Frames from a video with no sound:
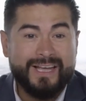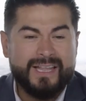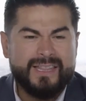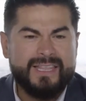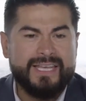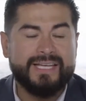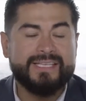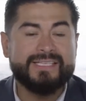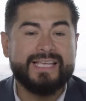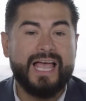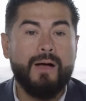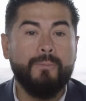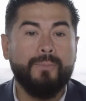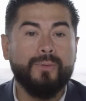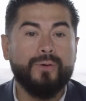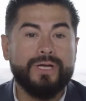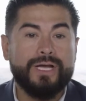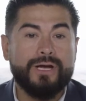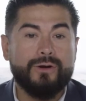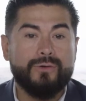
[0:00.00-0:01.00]
The
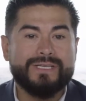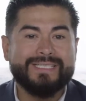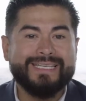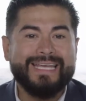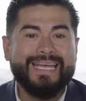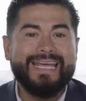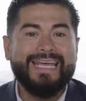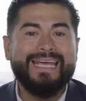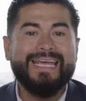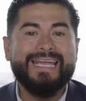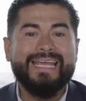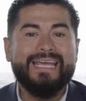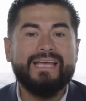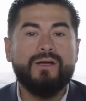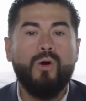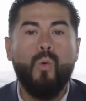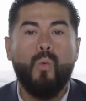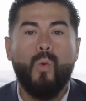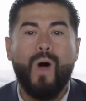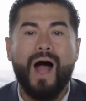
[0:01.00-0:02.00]
example here is
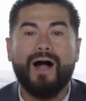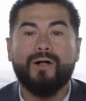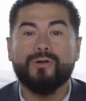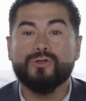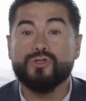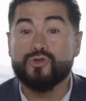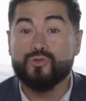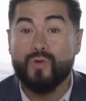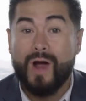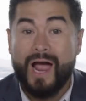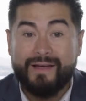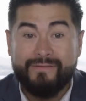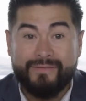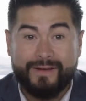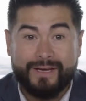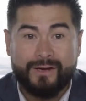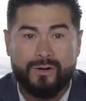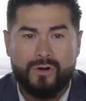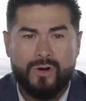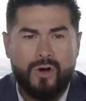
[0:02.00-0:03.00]
eating while
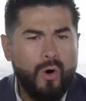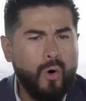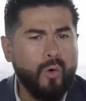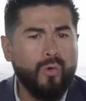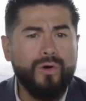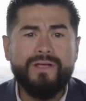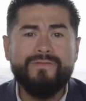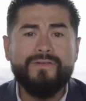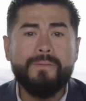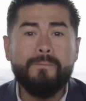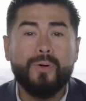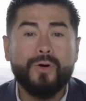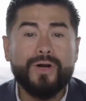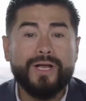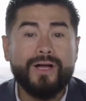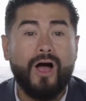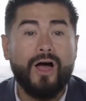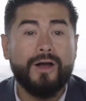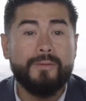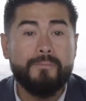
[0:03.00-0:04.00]
driving, or even
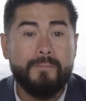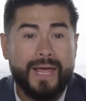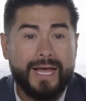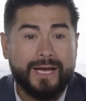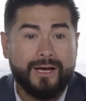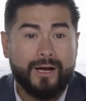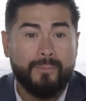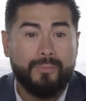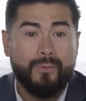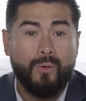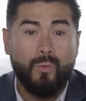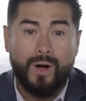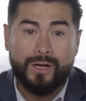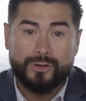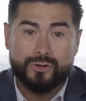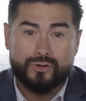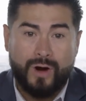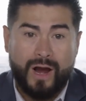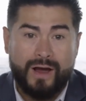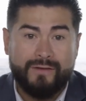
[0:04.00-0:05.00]
putting on makeup while
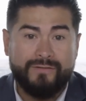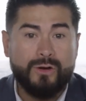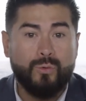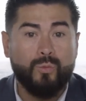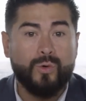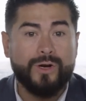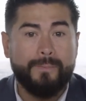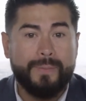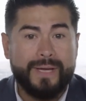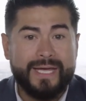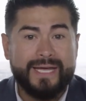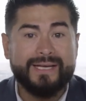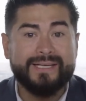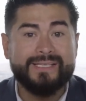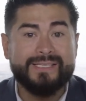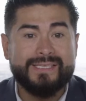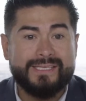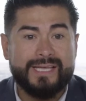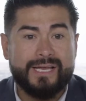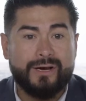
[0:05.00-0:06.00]
driving would be
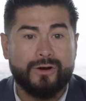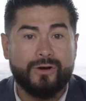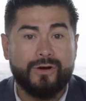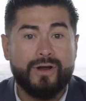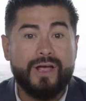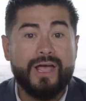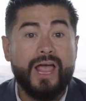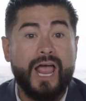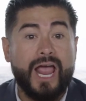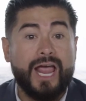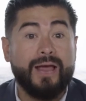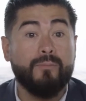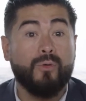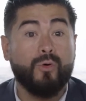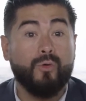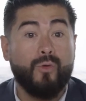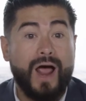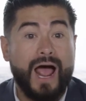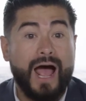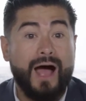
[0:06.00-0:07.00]
considered a
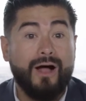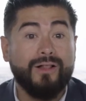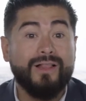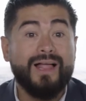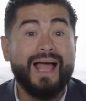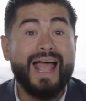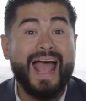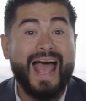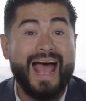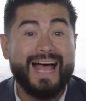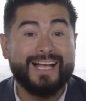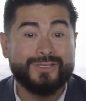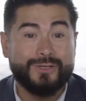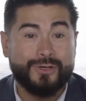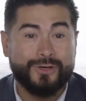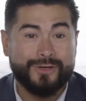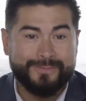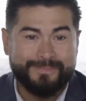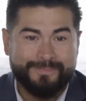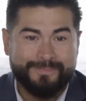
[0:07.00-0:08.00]
morale hazard.